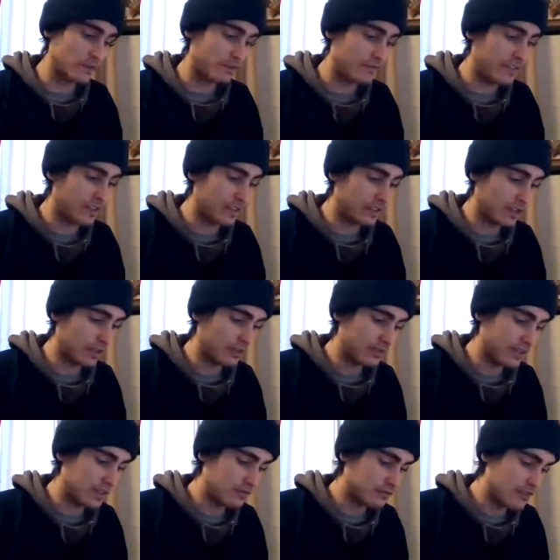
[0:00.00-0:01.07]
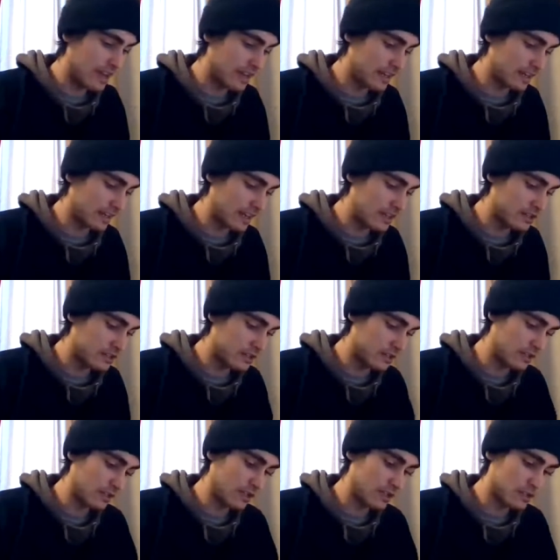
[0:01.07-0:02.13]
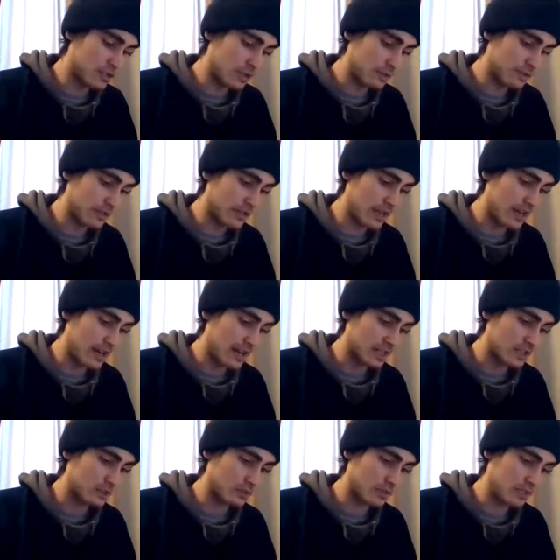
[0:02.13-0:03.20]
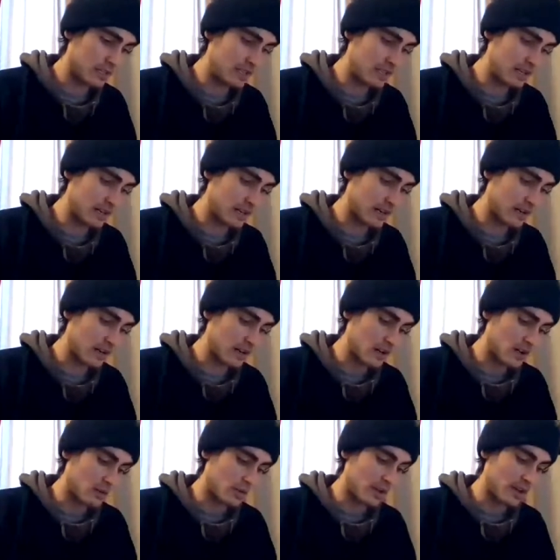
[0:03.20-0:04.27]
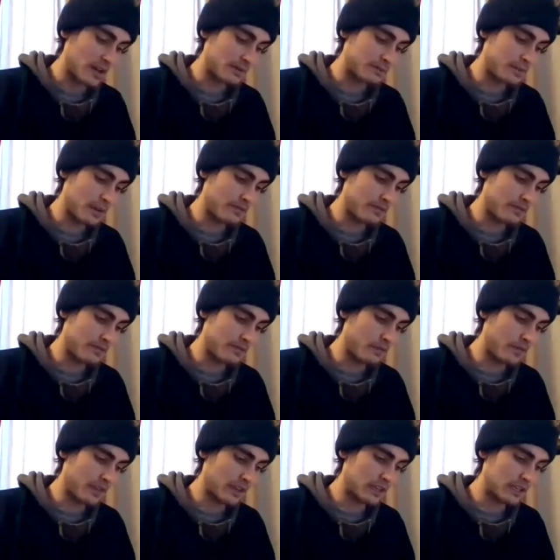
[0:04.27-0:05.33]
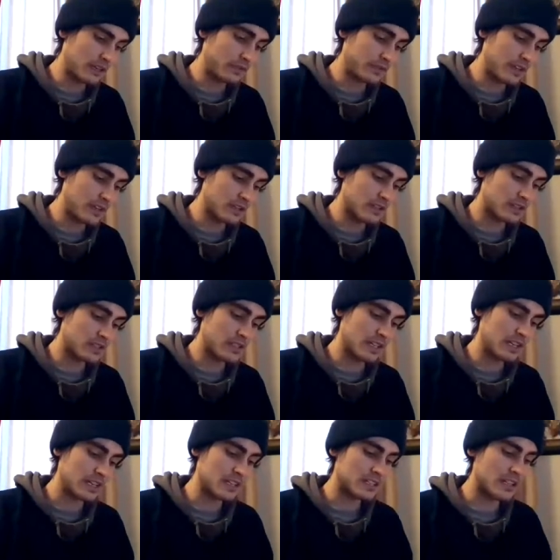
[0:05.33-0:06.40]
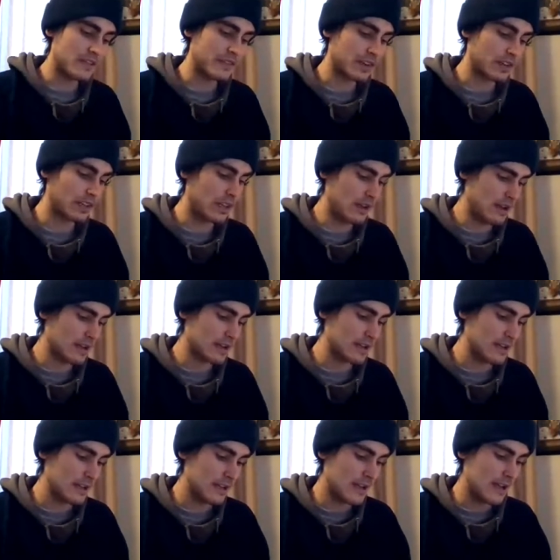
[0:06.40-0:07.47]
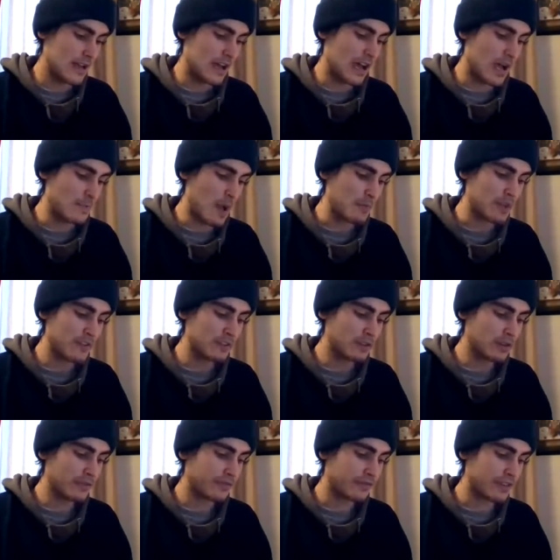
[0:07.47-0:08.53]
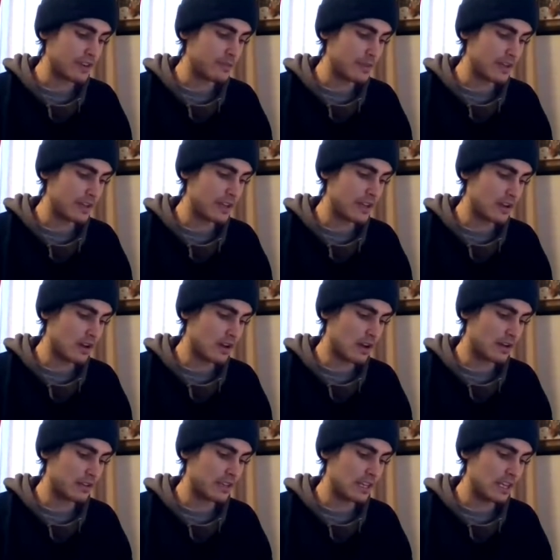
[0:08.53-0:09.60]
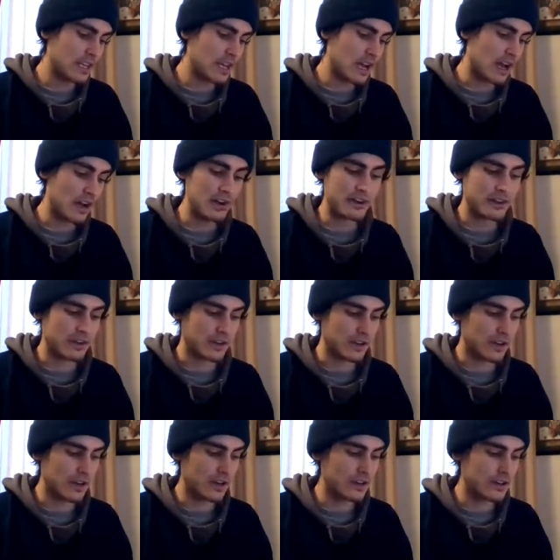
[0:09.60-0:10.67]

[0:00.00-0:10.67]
Philadelphia in regulation. Let's jump to that next one here. We got Buffalo, Philadelphia here, sticking at 7 o'clock. I'm giving out a free pick here on the under